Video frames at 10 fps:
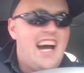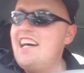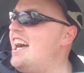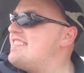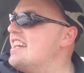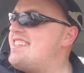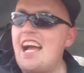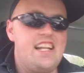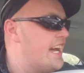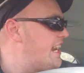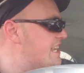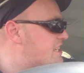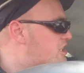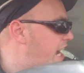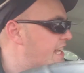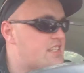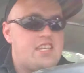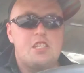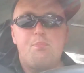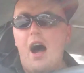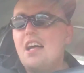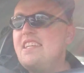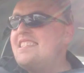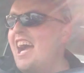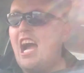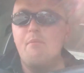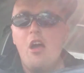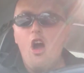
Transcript: And that's exactly it, ladies and gents. It's party time.